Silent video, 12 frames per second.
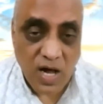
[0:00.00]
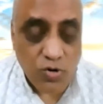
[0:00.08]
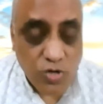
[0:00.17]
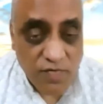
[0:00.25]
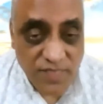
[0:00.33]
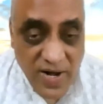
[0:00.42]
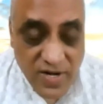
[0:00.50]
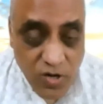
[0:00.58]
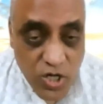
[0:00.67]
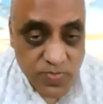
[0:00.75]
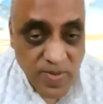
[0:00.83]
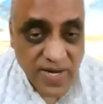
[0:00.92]
Out of that
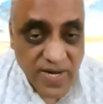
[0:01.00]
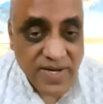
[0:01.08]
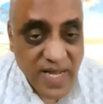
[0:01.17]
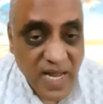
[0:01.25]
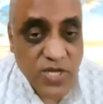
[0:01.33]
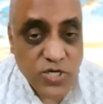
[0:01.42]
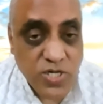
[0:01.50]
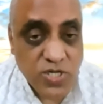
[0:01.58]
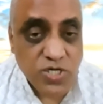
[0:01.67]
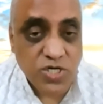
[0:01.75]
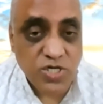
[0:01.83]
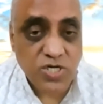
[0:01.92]
cosmic
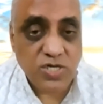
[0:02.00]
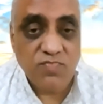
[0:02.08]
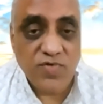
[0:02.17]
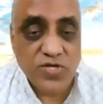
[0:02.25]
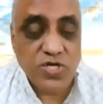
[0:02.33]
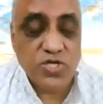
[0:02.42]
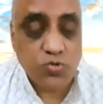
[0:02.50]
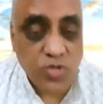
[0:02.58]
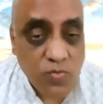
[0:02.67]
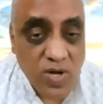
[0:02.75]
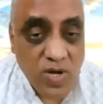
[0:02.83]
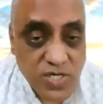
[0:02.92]
intelligence, which is
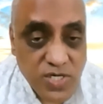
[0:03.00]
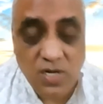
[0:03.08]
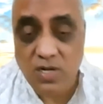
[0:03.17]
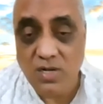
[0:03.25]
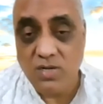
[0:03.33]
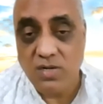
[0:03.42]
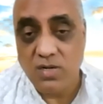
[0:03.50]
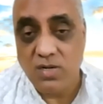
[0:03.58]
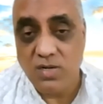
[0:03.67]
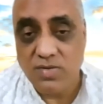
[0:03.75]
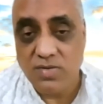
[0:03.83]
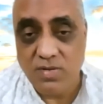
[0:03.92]
universal,
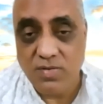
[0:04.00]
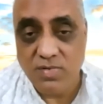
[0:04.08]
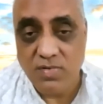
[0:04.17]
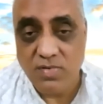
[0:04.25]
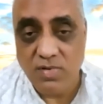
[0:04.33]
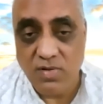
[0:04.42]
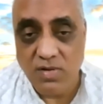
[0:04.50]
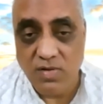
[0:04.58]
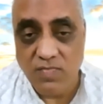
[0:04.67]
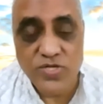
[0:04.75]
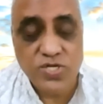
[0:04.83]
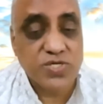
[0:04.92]

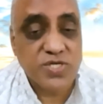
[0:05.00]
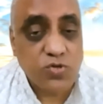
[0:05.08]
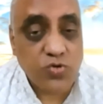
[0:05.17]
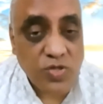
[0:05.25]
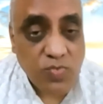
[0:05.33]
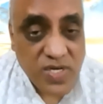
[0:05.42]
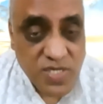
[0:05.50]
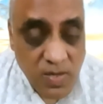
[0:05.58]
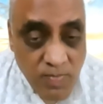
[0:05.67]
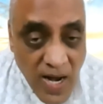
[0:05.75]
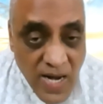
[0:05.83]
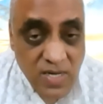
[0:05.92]
which is the
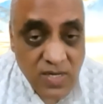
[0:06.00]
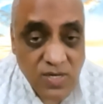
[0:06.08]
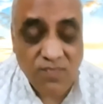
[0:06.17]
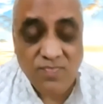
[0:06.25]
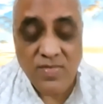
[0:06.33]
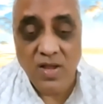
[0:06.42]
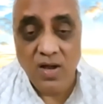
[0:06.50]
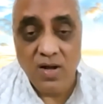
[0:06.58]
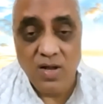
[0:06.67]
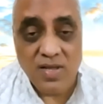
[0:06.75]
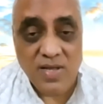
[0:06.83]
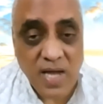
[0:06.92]
universal mind,
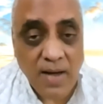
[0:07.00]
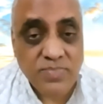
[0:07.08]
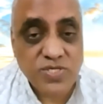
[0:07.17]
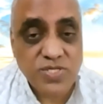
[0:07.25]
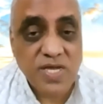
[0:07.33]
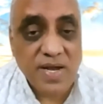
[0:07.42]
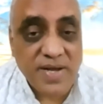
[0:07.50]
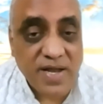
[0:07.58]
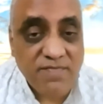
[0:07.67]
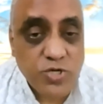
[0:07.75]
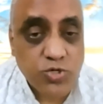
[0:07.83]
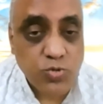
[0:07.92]
comes the
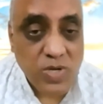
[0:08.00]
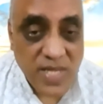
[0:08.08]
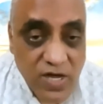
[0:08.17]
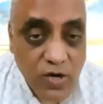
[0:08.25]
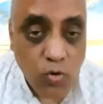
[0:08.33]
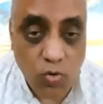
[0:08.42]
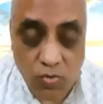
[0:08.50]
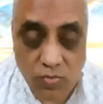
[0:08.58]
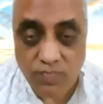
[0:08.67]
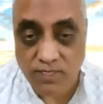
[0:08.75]
individual ego.